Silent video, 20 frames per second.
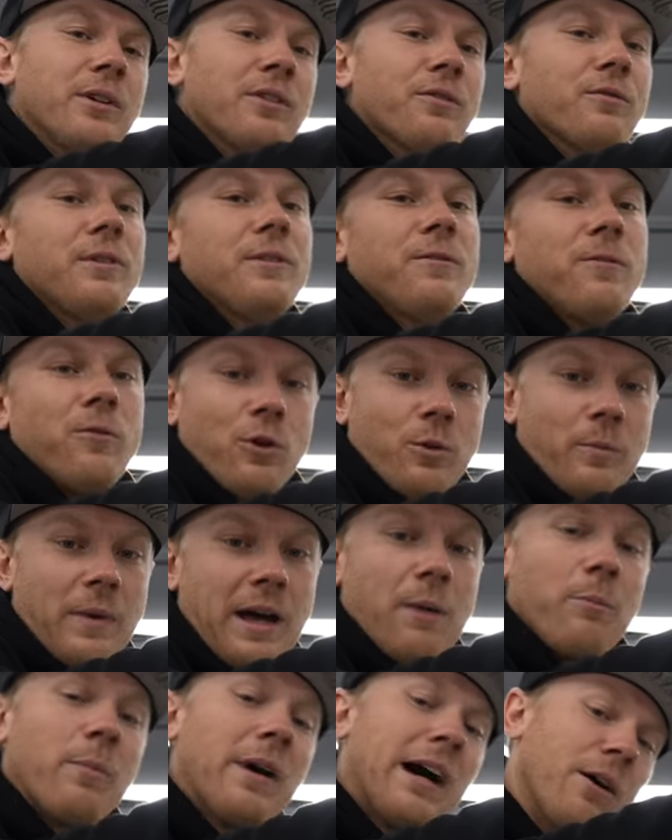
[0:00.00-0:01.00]
it,
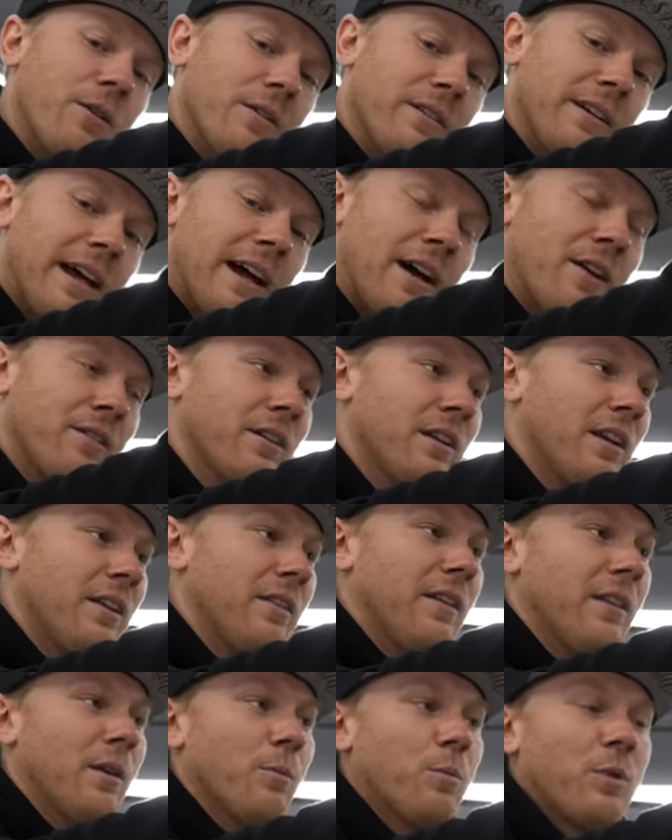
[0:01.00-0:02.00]
reformat, power down,
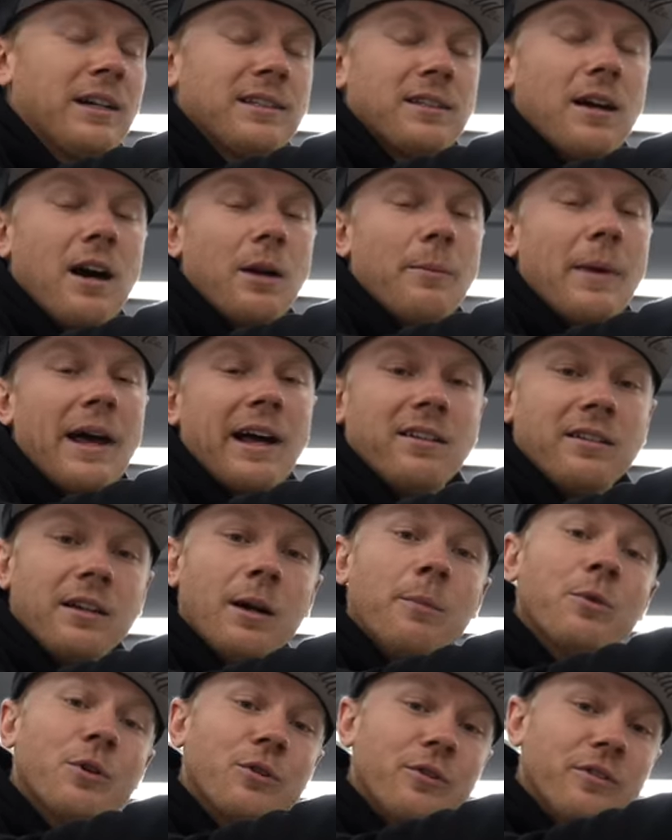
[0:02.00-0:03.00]
and then the press automatically
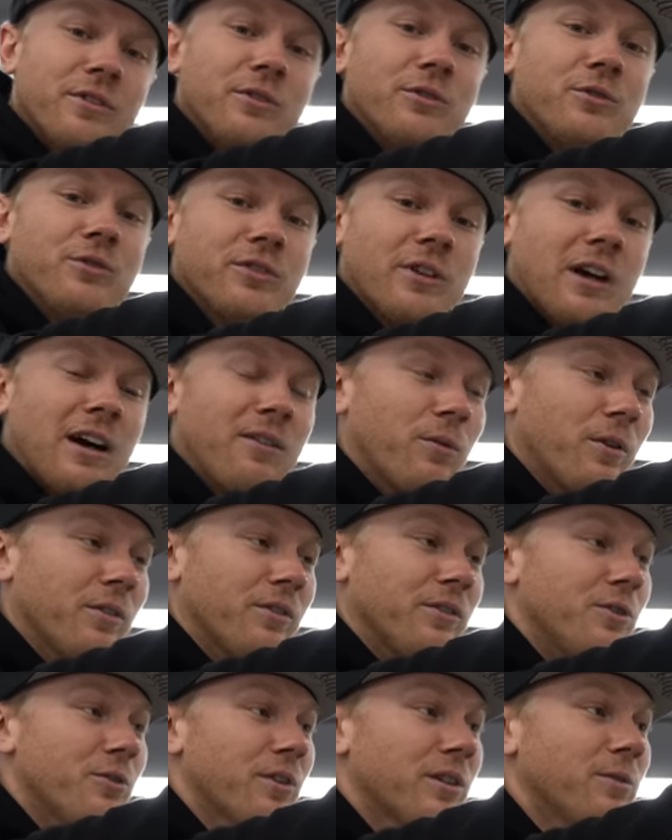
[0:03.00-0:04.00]
uploaded the new software
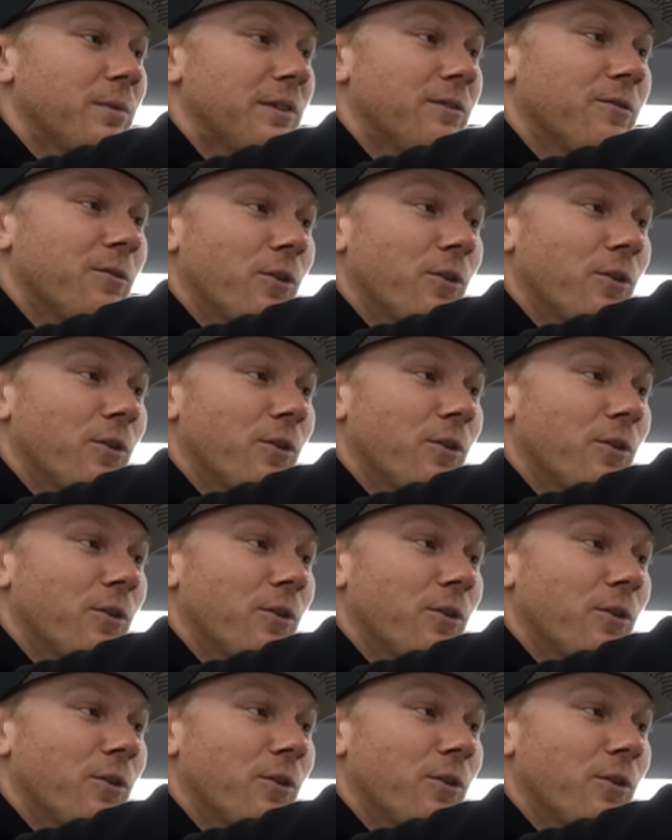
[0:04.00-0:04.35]
on the USB for